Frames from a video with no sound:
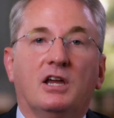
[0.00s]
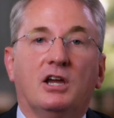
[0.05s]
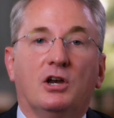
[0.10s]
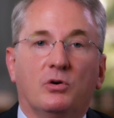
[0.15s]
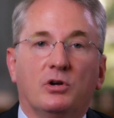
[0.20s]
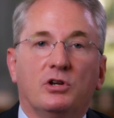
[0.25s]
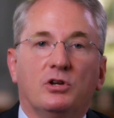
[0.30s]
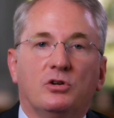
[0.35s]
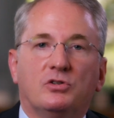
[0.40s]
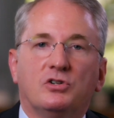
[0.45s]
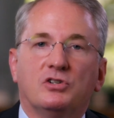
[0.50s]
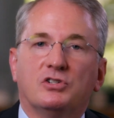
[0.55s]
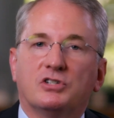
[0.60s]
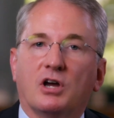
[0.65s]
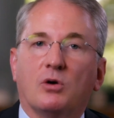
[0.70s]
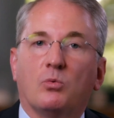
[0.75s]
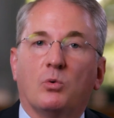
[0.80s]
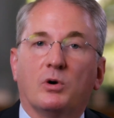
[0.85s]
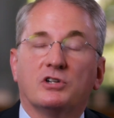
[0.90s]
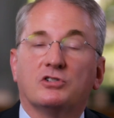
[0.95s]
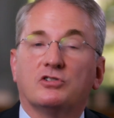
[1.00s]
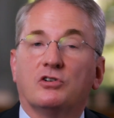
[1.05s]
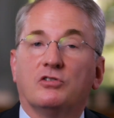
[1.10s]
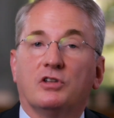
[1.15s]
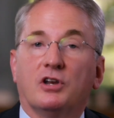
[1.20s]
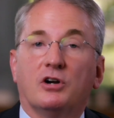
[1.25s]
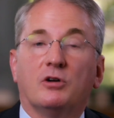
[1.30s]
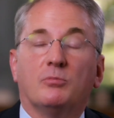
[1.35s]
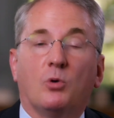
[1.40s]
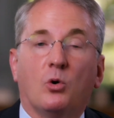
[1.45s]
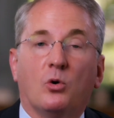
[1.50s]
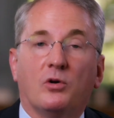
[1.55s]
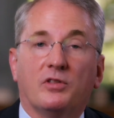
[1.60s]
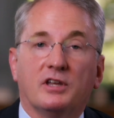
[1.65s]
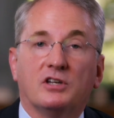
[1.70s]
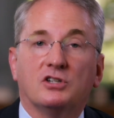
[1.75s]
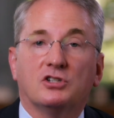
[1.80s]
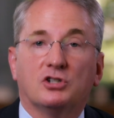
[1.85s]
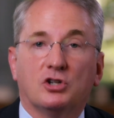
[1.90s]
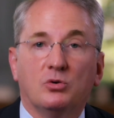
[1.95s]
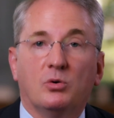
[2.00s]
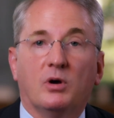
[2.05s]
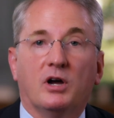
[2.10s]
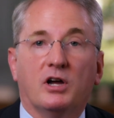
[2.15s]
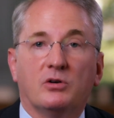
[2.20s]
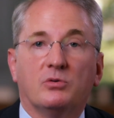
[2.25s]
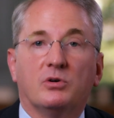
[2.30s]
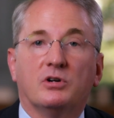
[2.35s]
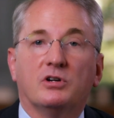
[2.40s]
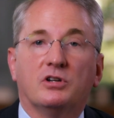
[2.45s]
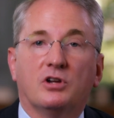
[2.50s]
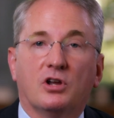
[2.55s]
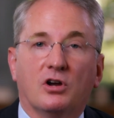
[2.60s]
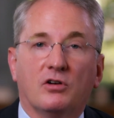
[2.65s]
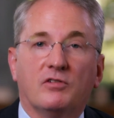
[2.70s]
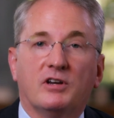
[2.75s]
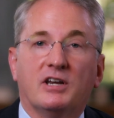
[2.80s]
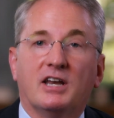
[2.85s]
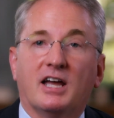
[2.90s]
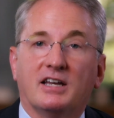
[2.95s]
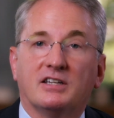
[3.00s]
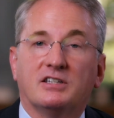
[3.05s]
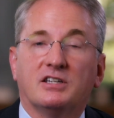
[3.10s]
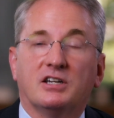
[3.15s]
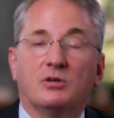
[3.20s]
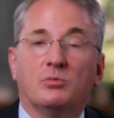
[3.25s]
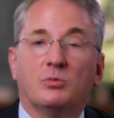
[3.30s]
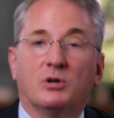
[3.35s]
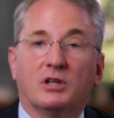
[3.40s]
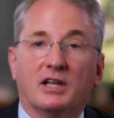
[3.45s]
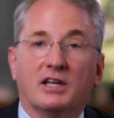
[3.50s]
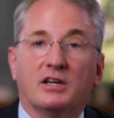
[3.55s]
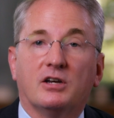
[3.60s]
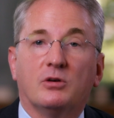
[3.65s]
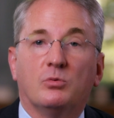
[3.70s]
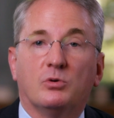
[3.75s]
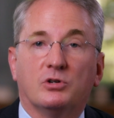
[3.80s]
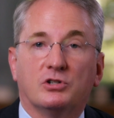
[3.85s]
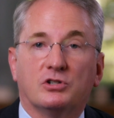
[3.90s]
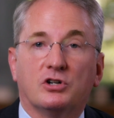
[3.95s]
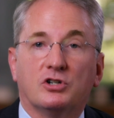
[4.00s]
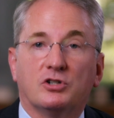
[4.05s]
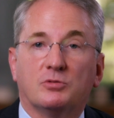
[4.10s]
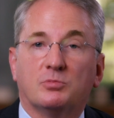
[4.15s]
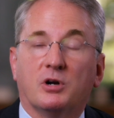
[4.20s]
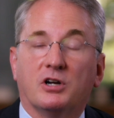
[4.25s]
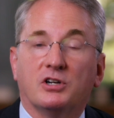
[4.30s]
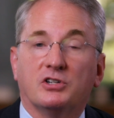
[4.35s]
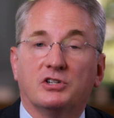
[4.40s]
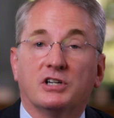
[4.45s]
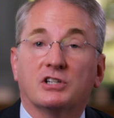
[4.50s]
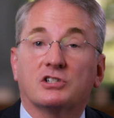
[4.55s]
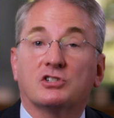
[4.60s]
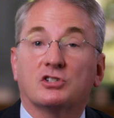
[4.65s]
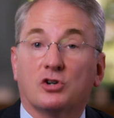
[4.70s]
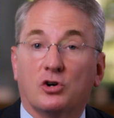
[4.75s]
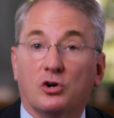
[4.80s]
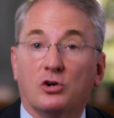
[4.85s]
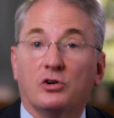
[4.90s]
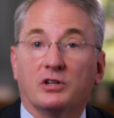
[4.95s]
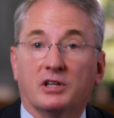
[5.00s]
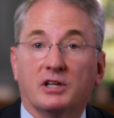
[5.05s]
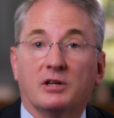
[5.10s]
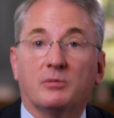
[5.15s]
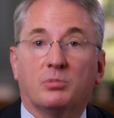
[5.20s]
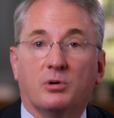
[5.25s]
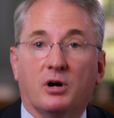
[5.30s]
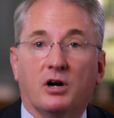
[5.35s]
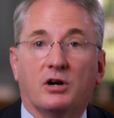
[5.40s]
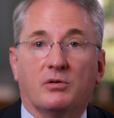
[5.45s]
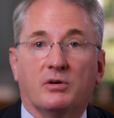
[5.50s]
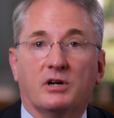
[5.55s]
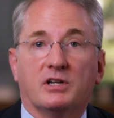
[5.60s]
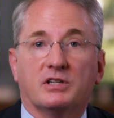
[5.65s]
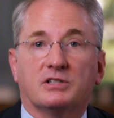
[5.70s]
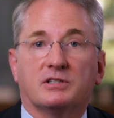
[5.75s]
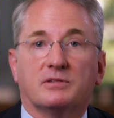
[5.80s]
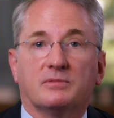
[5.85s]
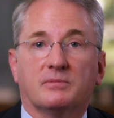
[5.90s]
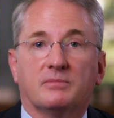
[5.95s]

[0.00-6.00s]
Here at UT Southwestern, there are more than 200 COVID 19 related research projects currently in progress.